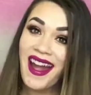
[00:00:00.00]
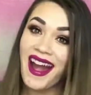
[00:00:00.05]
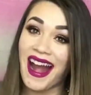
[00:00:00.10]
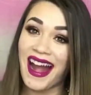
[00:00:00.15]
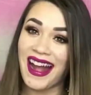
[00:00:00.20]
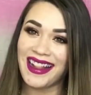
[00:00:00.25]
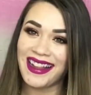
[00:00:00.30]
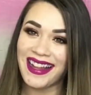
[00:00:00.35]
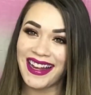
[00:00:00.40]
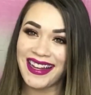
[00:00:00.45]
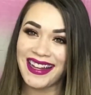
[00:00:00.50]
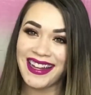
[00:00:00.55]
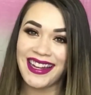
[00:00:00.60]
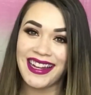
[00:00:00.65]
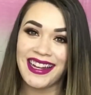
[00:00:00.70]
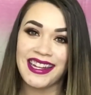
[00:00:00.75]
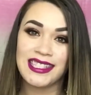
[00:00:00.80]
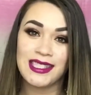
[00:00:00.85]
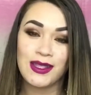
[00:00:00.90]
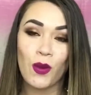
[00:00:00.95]
Hi
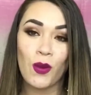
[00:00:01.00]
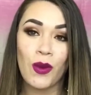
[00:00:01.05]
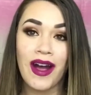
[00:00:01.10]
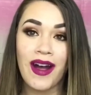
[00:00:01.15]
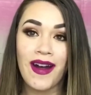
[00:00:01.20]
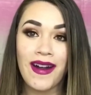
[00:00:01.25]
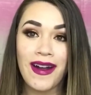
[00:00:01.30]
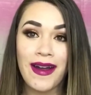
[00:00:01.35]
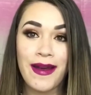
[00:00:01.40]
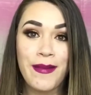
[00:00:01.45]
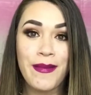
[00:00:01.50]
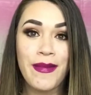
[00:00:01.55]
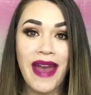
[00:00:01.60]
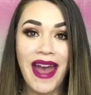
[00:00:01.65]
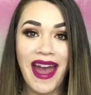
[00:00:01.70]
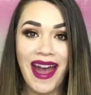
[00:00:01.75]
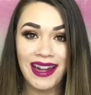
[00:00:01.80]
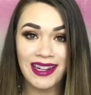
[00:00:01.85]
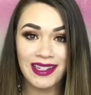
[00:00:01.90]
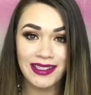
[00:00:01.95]
ladies, welcome
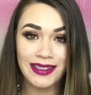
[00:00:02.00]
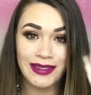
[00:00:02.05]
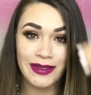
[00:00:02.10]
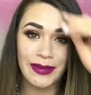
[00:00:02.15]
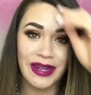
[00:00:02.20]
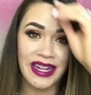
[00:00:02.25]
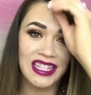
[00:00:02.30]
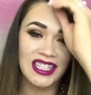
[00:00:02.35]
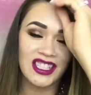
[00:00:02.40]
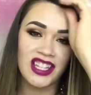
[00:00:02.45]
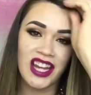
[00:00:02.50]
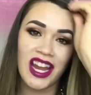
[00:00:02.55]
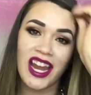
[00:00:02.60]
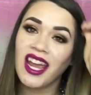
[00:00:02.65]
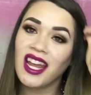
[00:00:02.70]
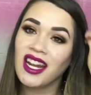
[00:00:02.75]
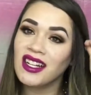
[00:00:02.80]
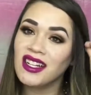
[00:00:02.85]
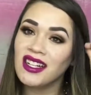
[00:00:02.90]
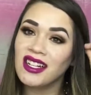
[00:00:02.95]
back to my
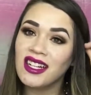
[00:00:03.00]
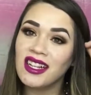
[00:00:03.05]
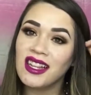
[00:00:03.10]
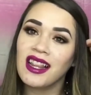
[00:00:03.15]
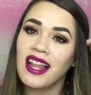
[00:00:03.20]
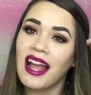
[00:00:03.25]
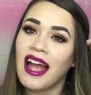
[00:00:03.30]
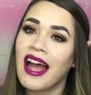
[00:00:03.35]
channel.